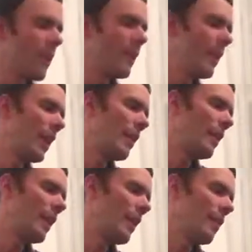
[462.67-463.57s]

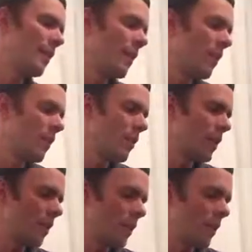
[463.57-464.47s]

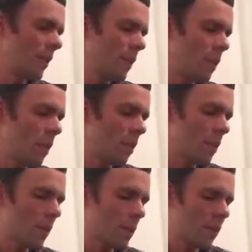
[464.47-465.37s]
the
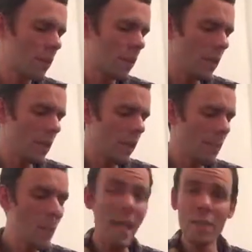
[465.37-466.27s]
work
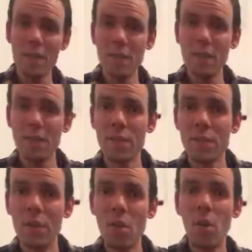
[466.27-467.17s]
matches
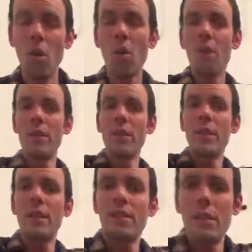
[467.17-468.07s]
on
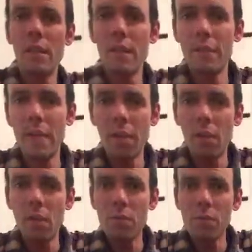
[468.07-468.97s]
these
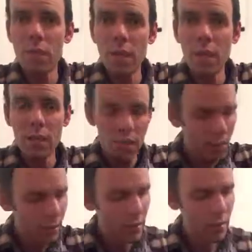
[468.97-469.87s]
decos here,
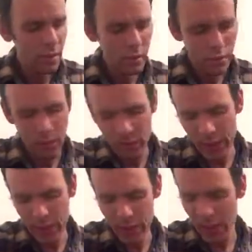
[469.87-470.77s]
that there
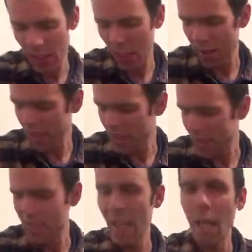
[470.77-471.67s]
isn't any
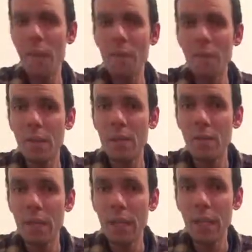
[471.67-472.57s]
miskniving
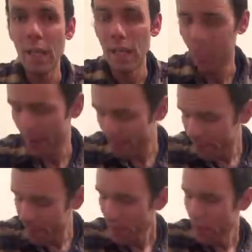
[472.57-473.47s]
or any kind.
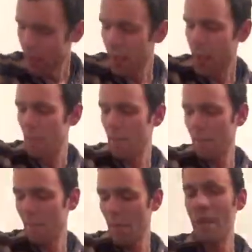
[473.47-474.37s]

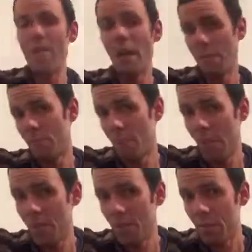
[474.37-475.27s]
Any
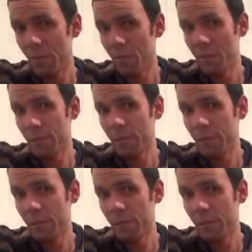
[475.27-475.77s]
vibrations